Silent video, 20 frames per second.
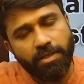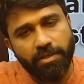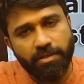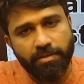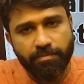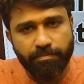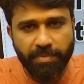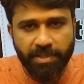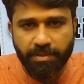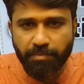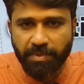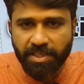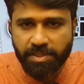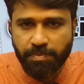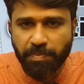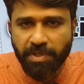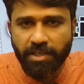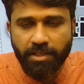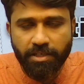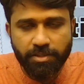but my
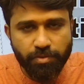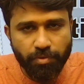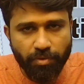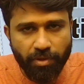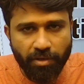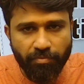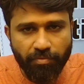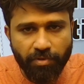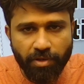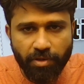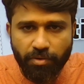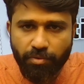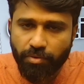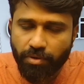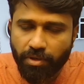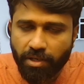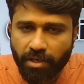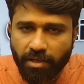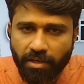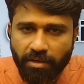speed is okay for you, you
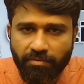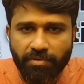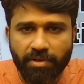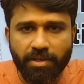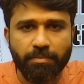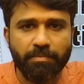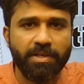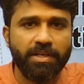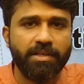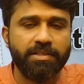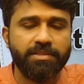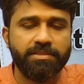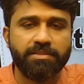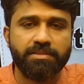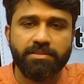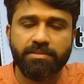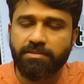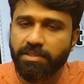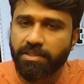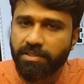can comfortably listen
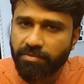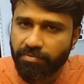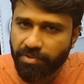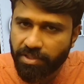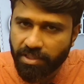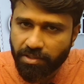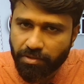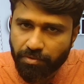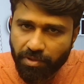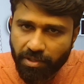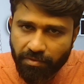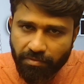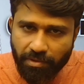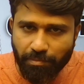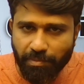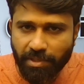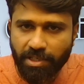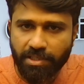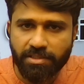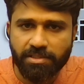to it within 25
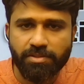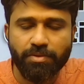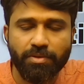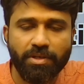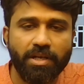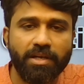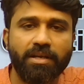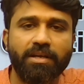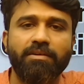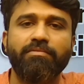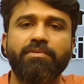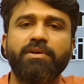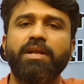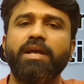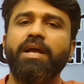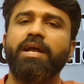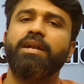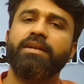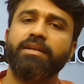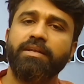minutes. You can cover
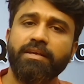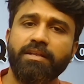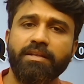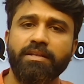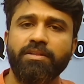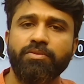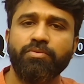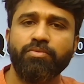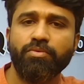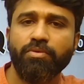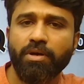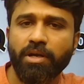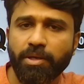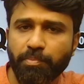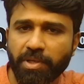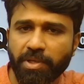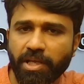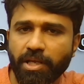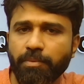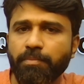entire Hindu and
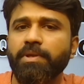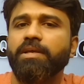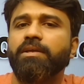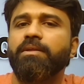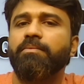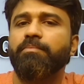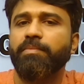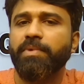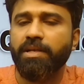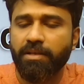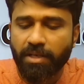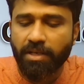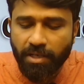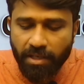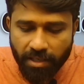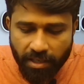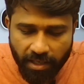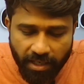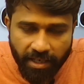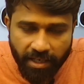PIB
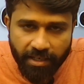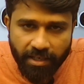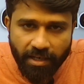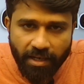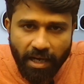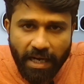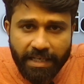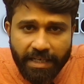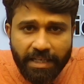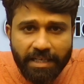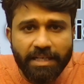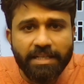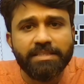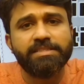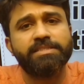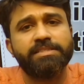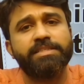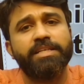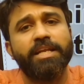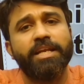related
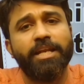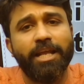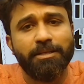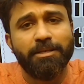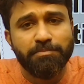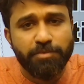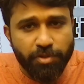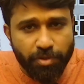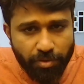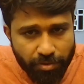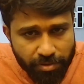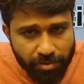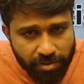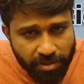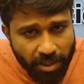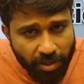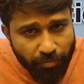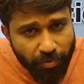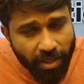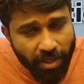articles, 10 MCQs
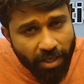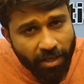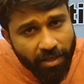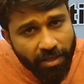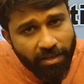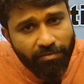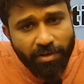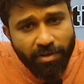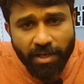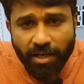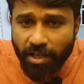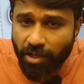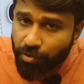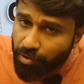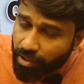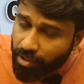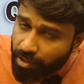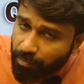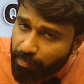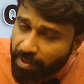that we have given, and you
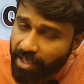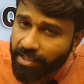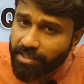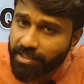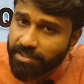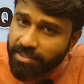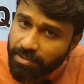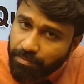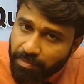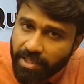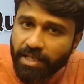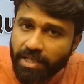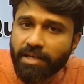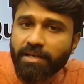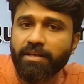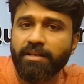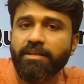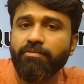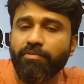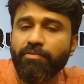can practice
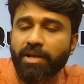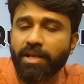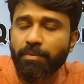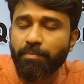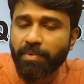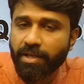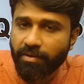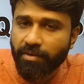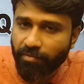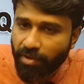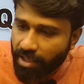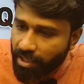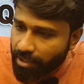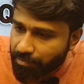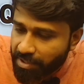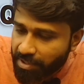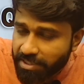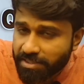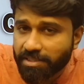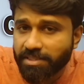immediately while I am
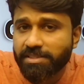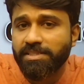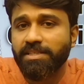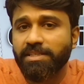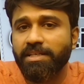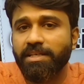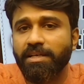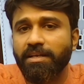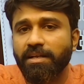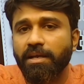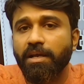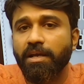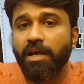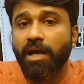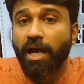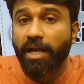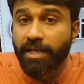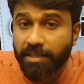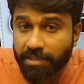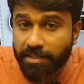discussing here,
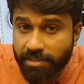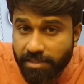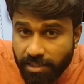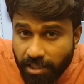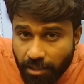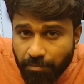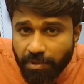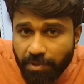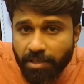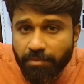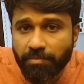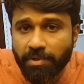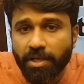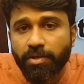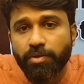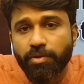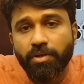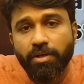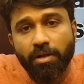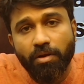and at the same time
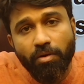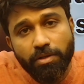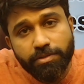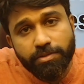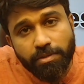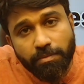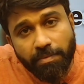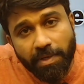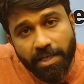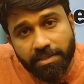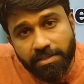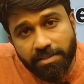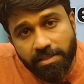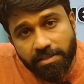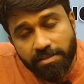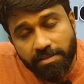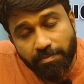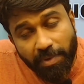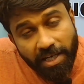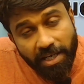you can also
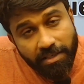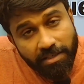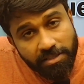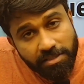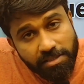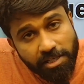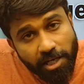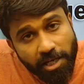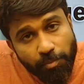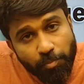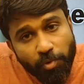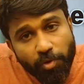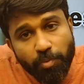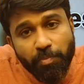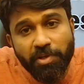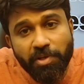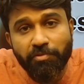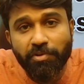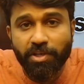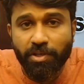practice 10 more
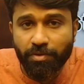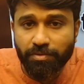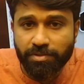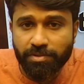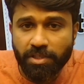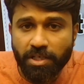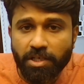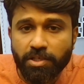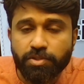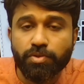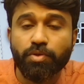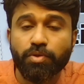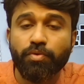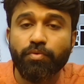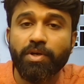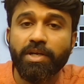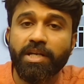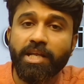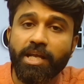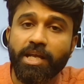PYQs. So,
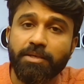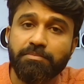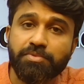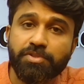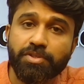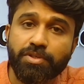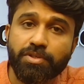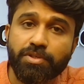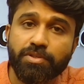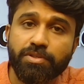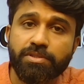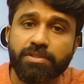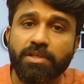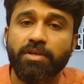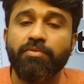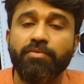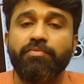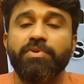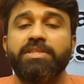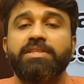20 MCQs
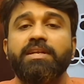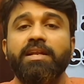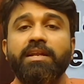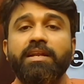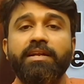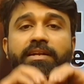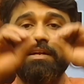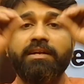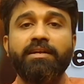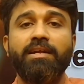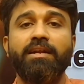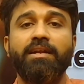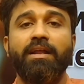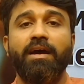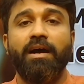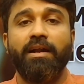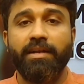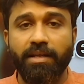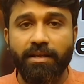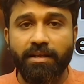with related 10
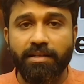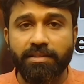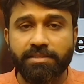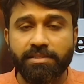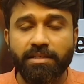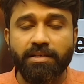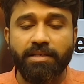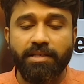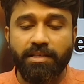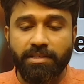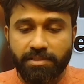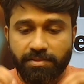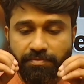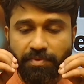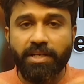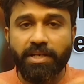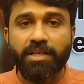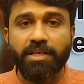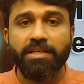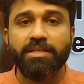articles is
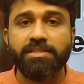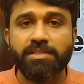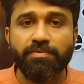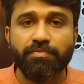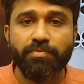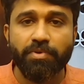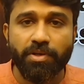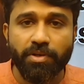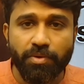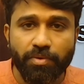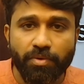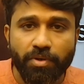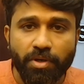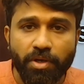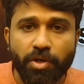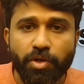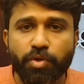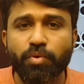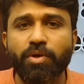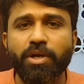very easy for you
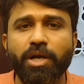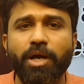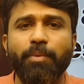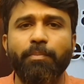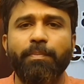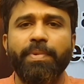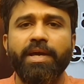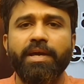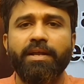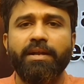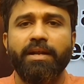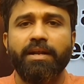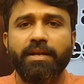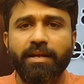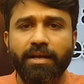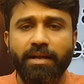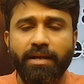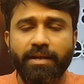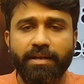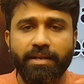to compare and
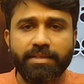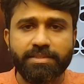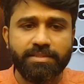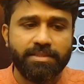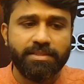contrast